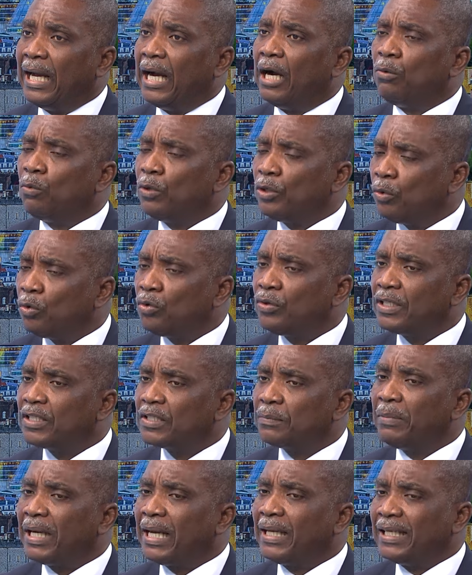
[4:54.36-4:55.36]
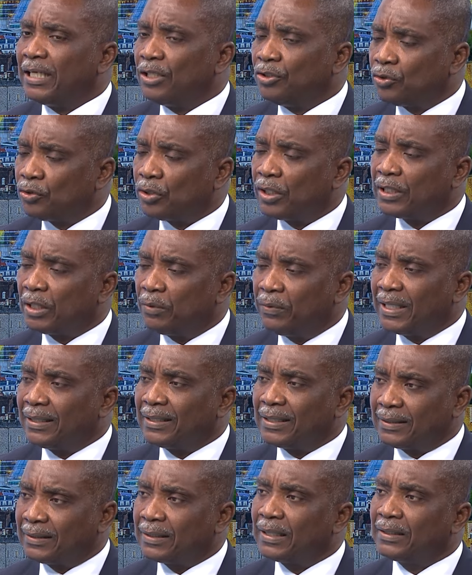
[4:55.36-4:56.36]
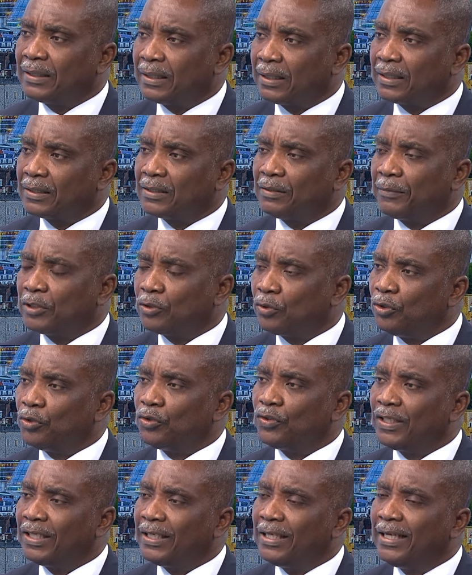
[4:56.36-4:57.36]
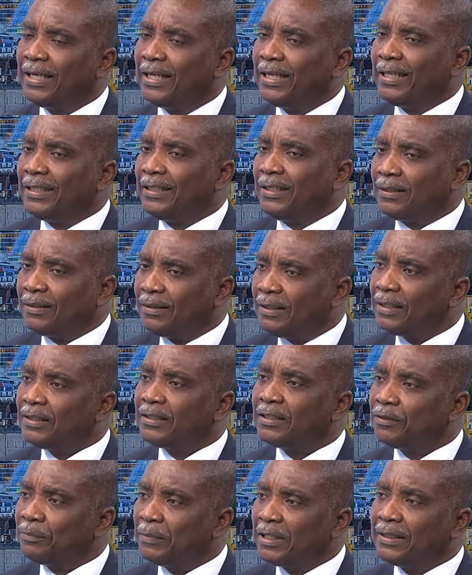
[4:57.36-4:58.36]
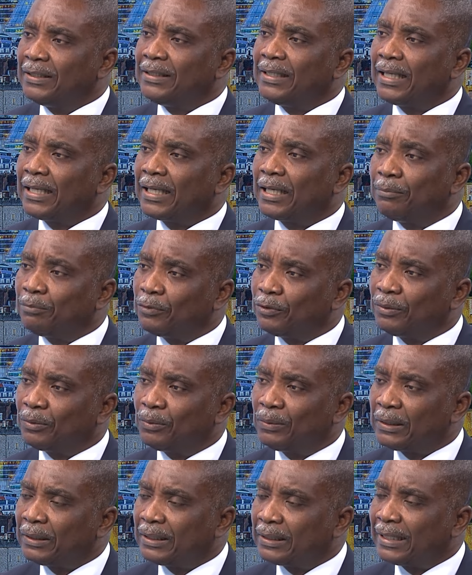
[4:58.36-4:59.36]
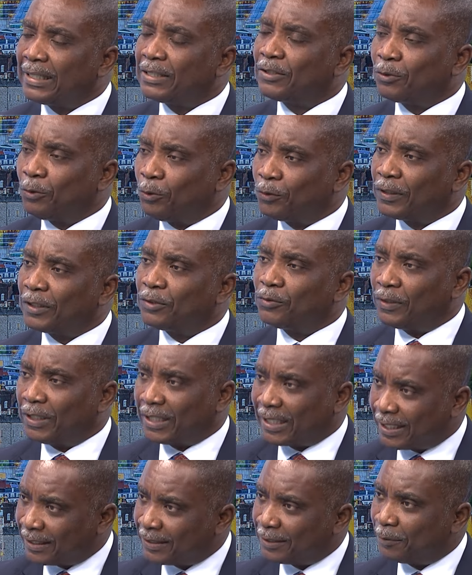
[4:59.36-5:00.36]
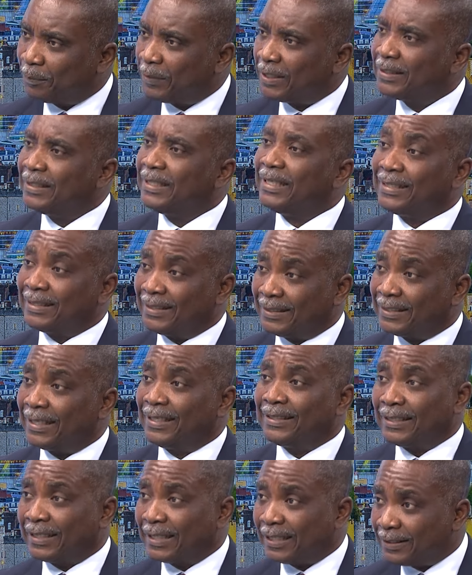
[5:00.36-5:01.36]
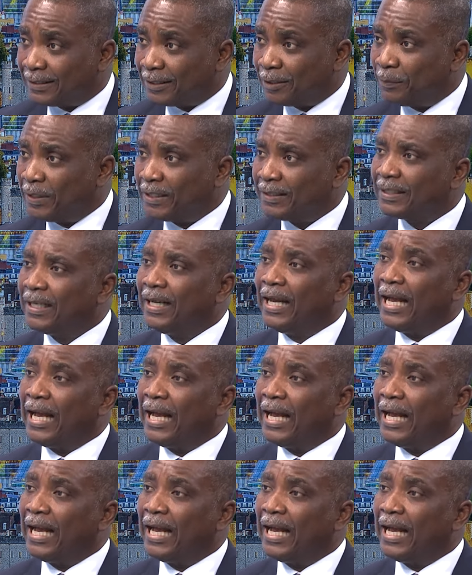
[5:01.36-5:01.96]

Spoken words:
And we do this by ensuring that we understand the customer. So you see, the relationship manager gets closer to the customers, they understand the customers,